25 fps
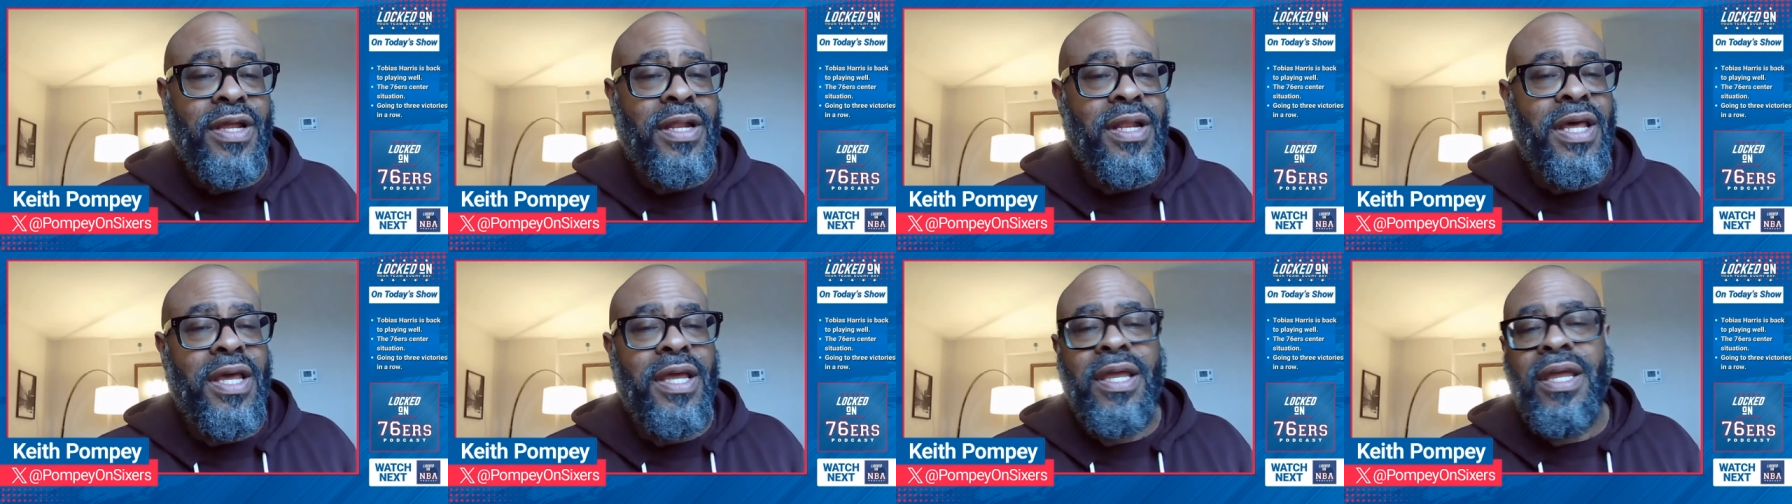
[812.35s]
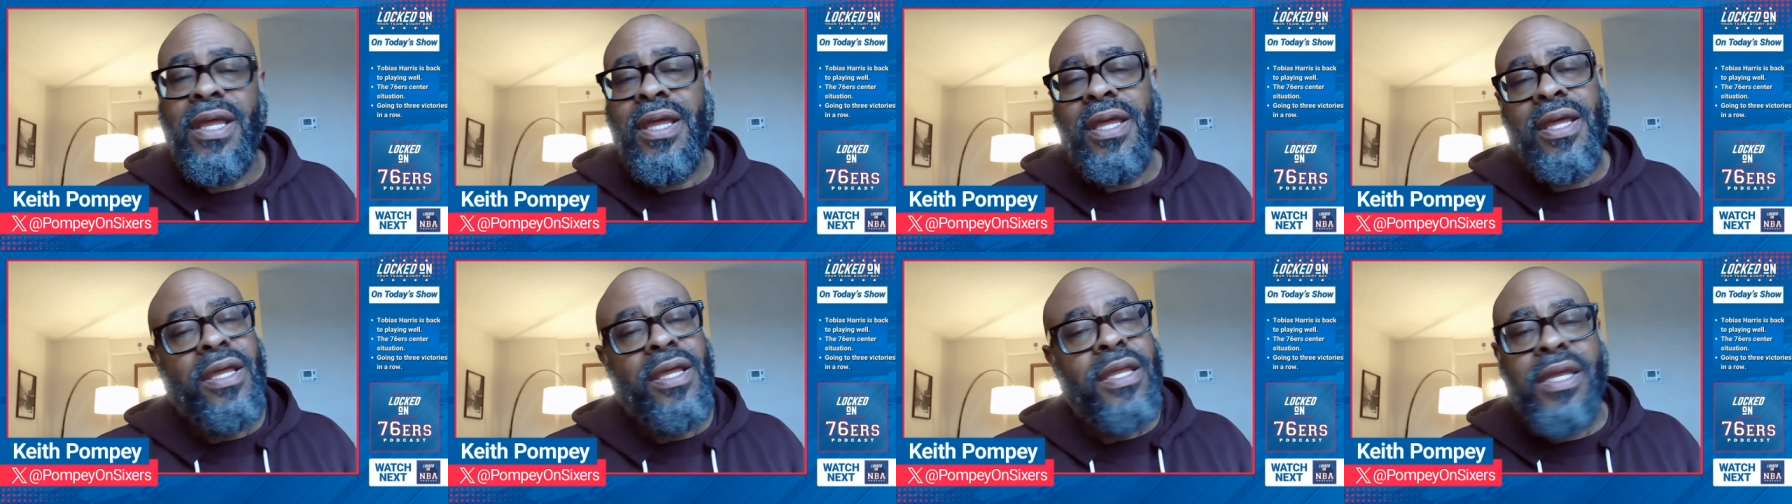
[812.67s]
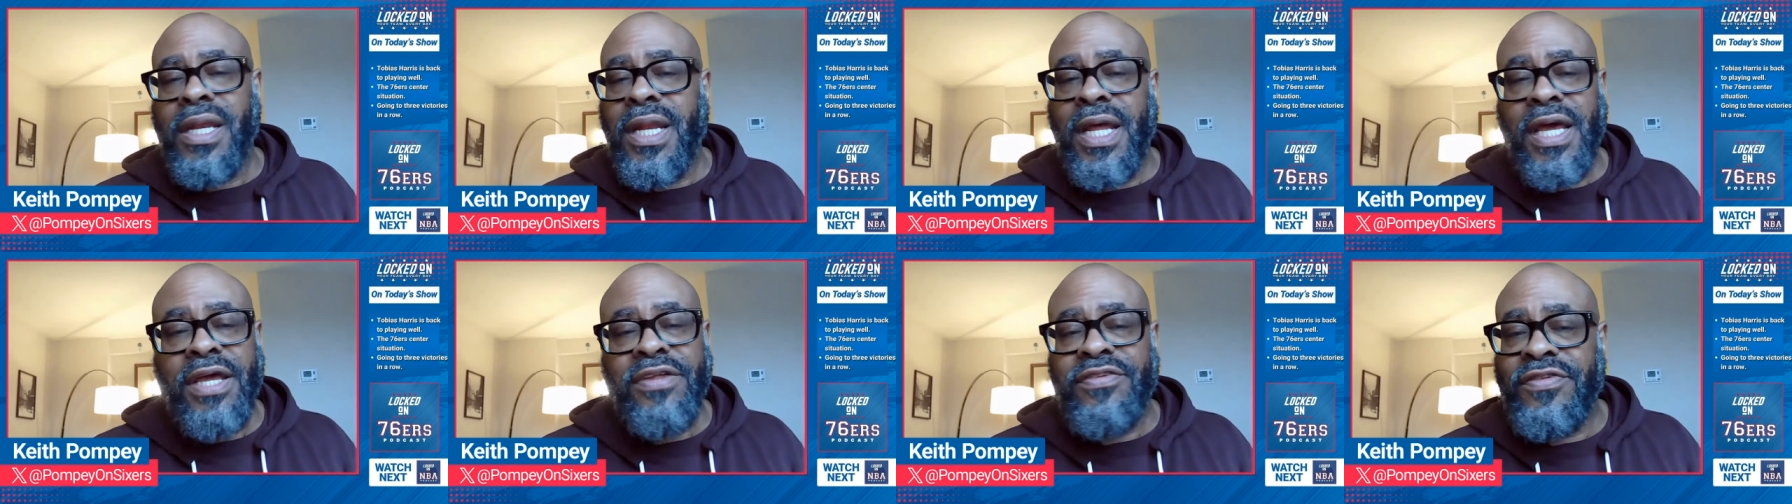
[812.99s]
Like, you're
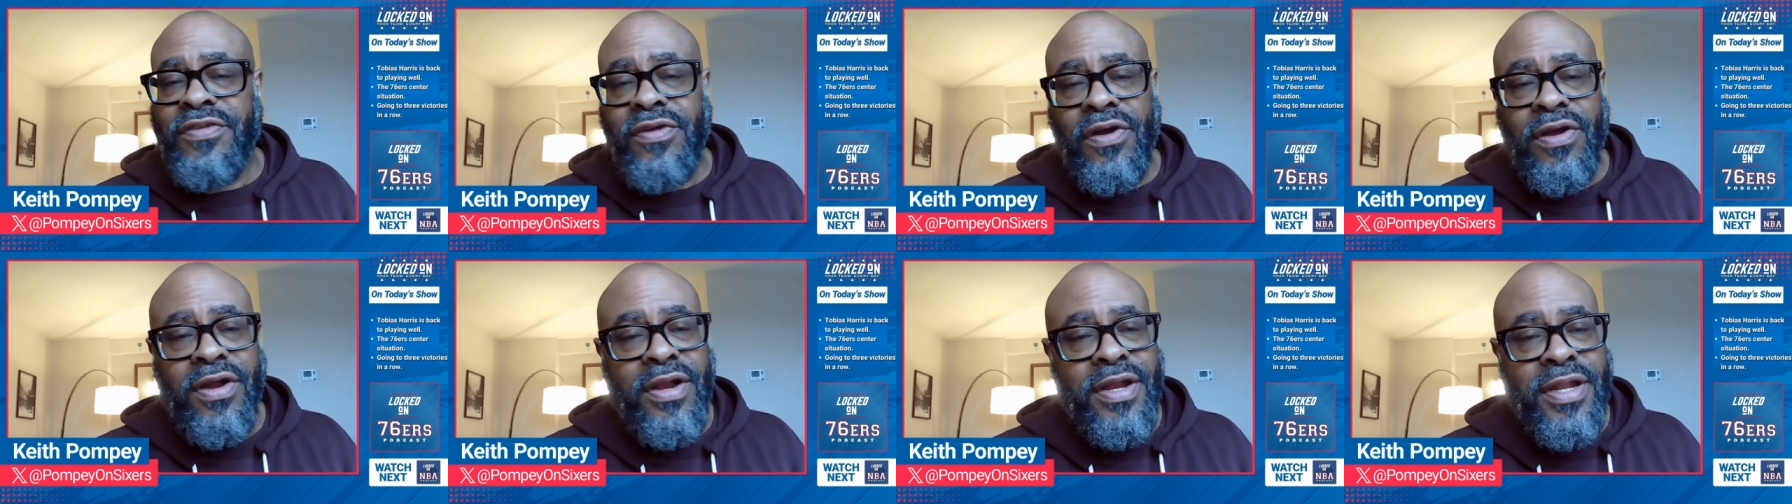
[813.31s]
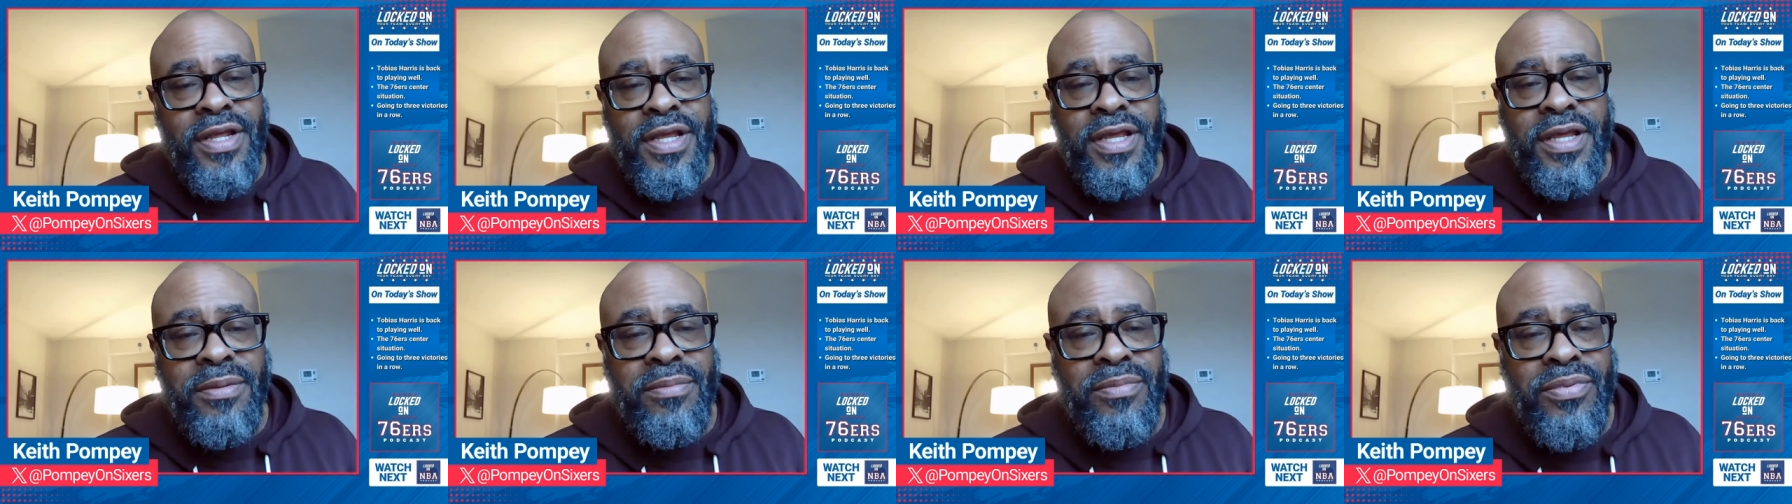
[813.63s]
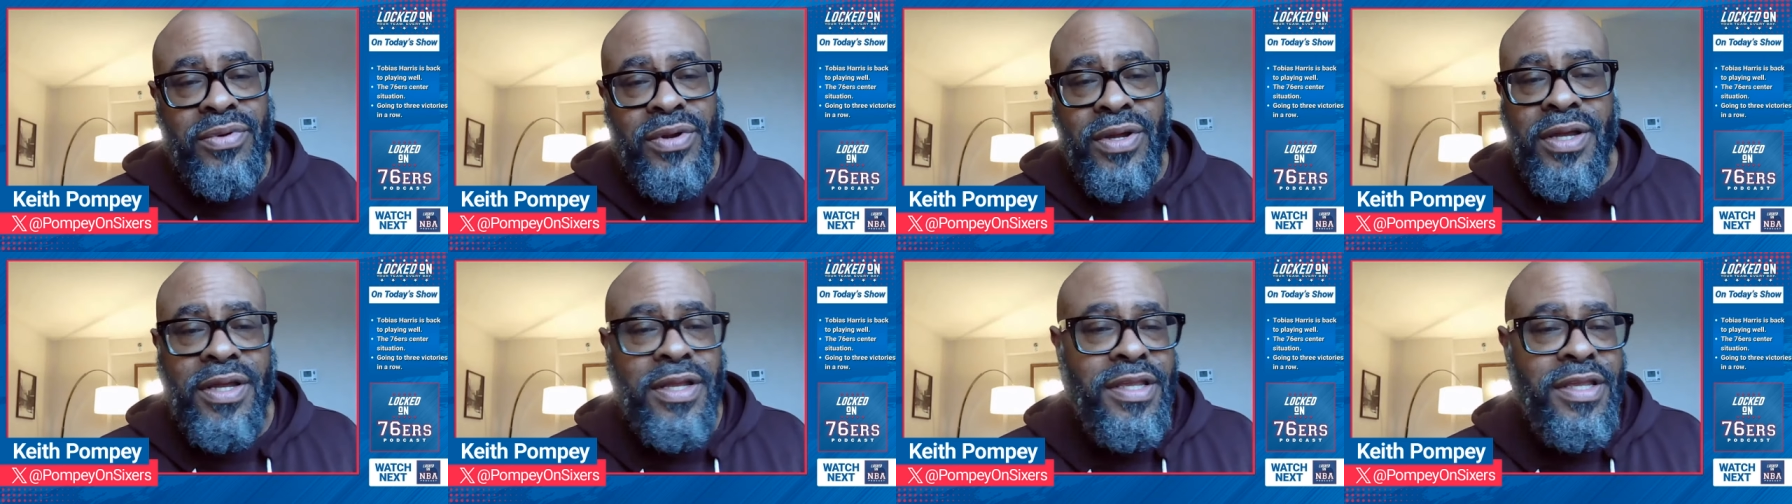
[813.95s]
not starting again, bro.